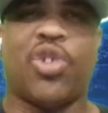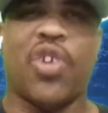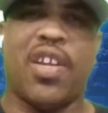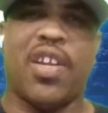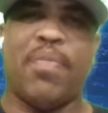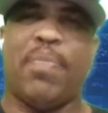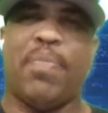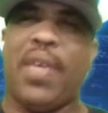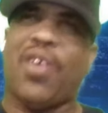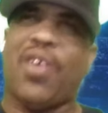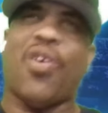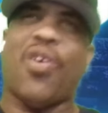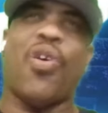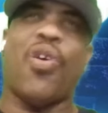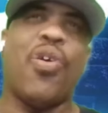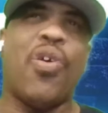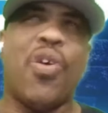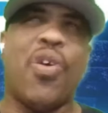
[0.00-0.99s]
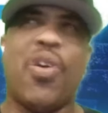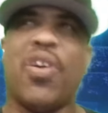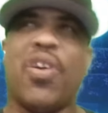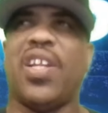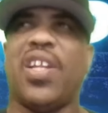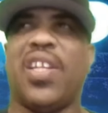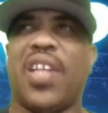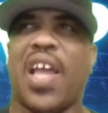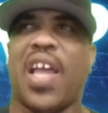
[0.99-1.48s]
to be hard
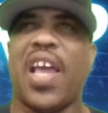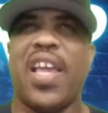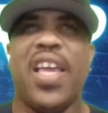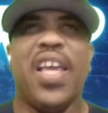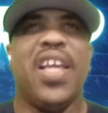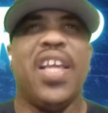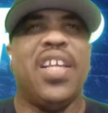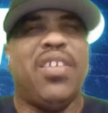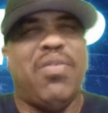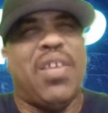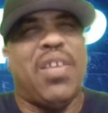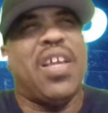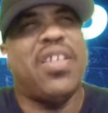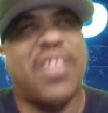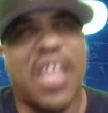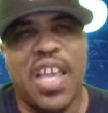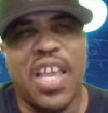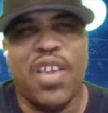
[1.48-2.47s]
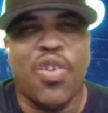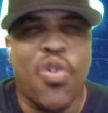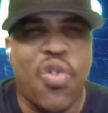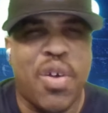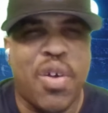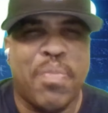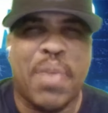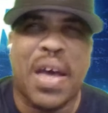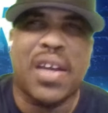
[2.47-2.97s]
and like niggas ain't
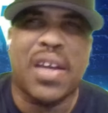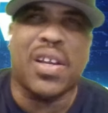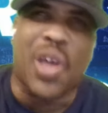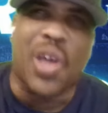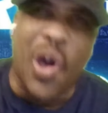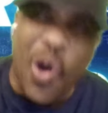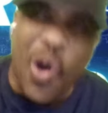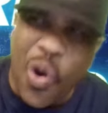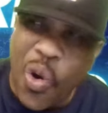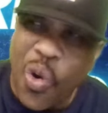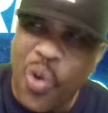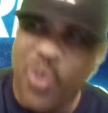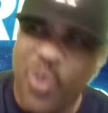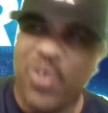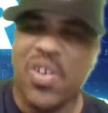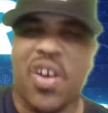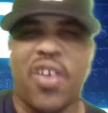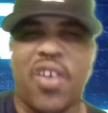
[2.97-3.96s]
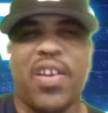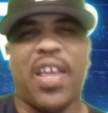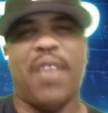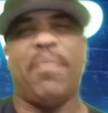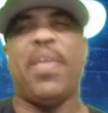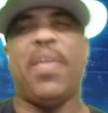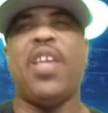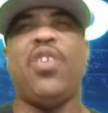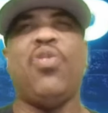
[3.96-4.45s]
going by the code and all that
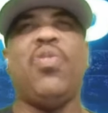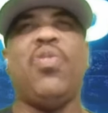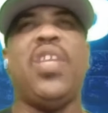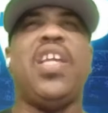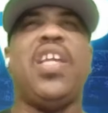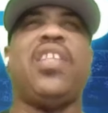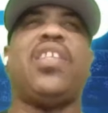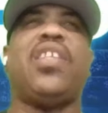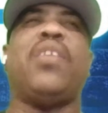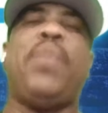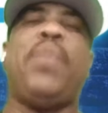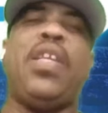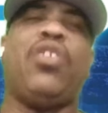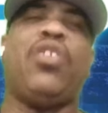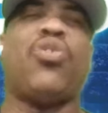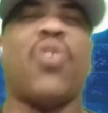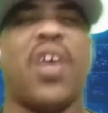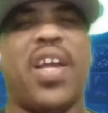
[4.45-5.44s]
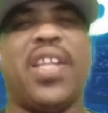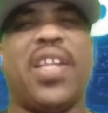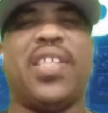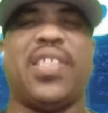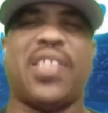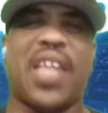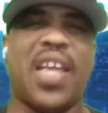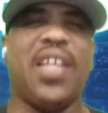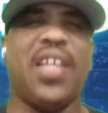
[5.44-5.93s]
man you need to be trying to
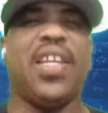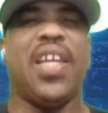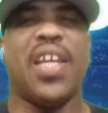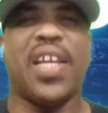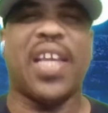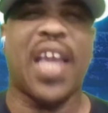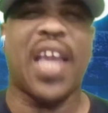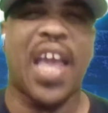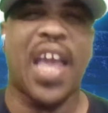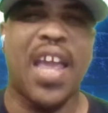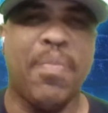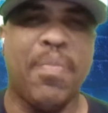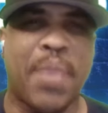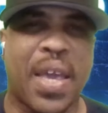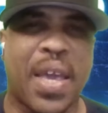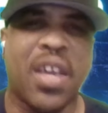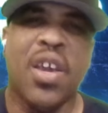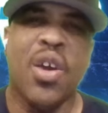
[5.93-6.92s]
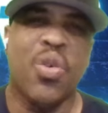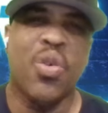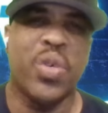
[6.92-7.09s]
say nigga gang banging